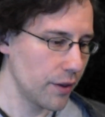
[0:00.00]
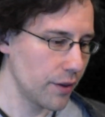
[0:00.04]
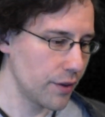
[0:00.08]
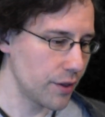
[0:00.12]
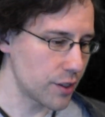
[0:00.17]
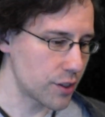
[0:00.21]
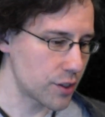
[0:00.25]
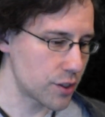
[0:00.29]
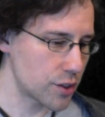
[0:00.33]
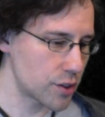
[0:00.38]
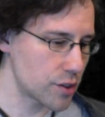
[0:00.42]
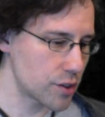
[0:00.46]

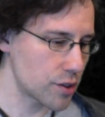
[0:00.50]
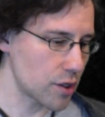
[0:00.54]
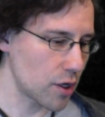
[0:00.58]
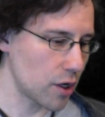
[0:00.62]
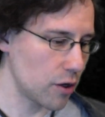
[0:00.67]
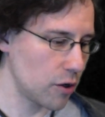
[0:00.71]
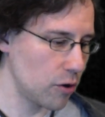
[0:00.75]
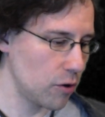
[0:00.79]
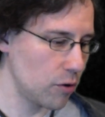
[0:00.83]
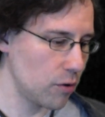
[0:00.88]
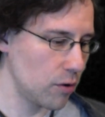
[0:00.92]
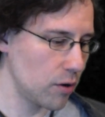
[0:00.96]
that's
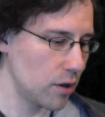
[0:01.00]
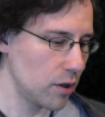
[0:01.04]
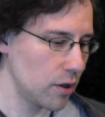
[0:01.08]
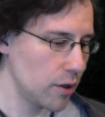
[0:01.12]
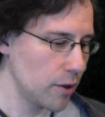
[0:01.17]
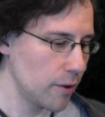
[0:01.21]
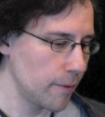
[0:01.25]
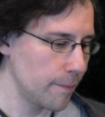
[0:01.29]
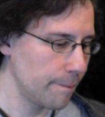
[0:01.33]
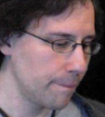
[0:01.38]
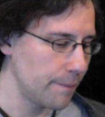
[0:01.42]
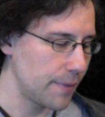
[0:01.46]

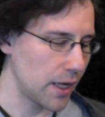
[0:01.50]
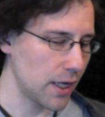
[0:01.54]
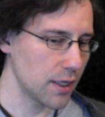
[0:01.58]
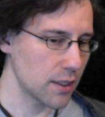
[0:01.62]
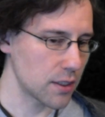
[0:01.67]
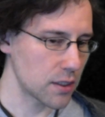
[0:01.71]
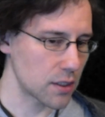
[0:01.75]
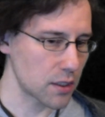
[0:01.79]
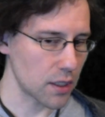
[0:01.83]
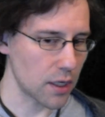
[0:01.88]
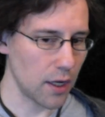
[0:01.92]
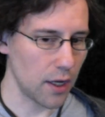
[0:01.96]
so
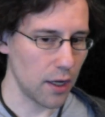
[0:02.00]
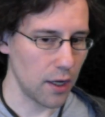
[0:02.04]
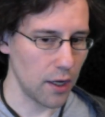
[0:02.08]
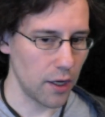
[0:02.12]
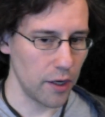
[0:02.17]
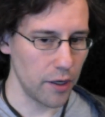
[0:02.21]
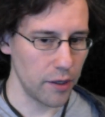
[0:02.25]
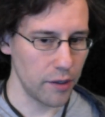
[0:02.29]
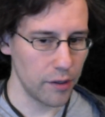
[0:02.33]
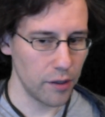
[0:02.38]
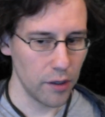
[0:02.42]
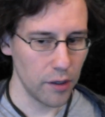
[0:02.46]
based
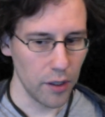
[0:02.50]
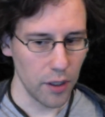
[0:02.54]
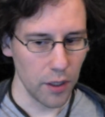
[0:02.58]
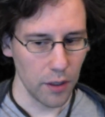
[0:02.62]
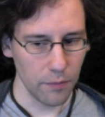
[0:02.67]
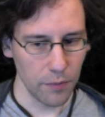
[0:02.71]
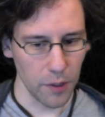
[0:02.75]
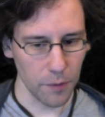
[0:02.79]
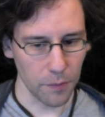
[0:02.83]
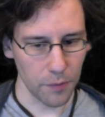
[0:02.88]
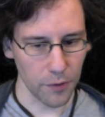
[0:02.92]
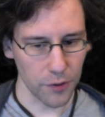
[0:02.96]
on
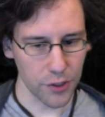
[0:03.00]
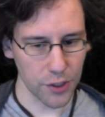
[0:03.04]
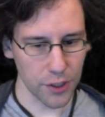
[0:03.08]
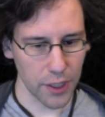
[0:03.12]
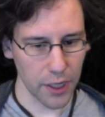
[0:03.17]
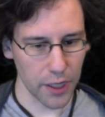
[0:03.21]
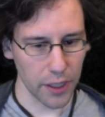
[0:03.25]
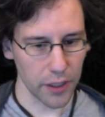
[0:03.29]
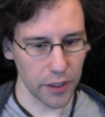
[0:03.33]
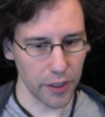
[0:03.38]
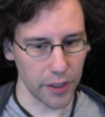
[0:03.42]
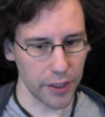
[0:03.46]
people just
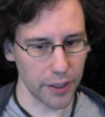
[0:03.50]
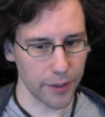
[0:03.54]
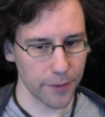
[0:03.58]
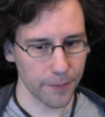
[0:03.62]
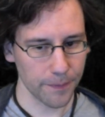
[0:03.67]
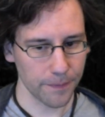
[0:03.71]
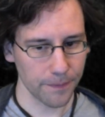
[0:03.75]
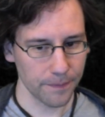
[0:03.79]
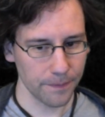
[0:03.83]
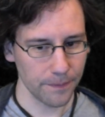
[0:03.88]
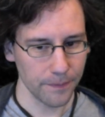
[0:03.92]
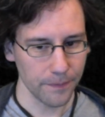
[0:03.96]
kind of
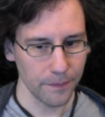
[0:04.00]
like